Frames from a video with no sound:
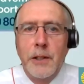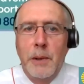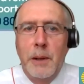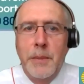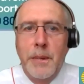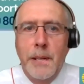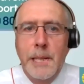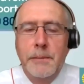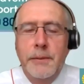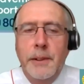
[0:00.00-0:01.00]
this webinar
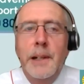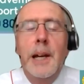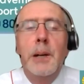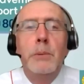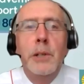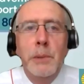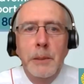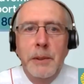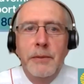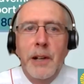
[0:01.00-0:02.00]
helpful. We will
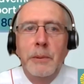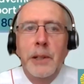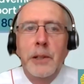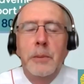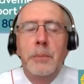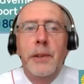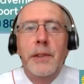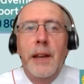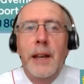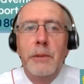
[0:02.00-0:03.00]
be following up
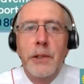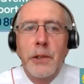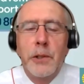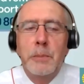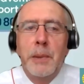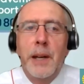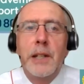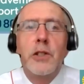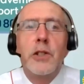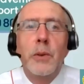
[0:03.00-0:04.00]
with a resource pack
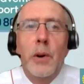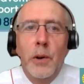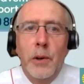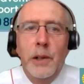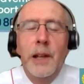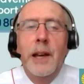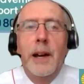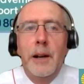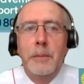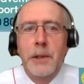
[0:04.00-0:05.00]
to all
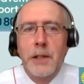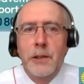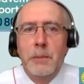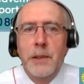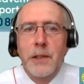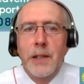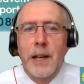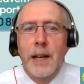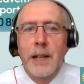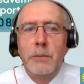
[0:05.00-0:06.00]
our participants,
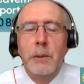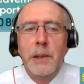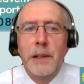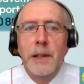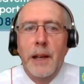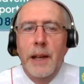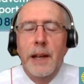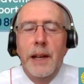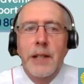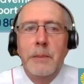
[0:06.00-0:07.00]
and we will
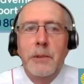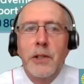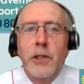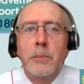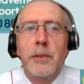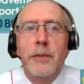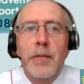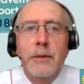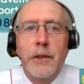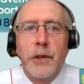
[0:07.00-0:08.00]
attempt to
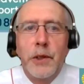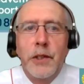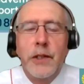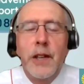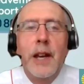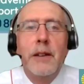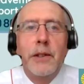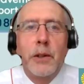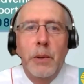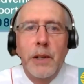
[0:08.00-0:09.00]
provide resources for
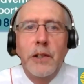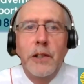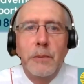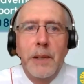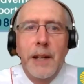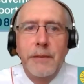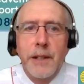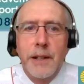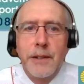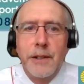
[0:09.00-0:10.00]
the questions we
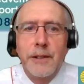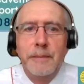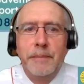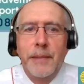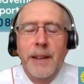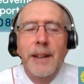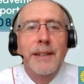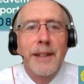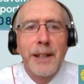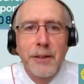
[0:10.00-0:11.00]
haven't answered.
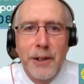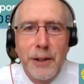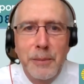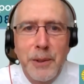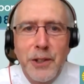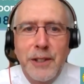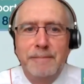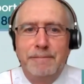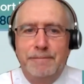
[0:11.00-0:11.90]
Thank you very much.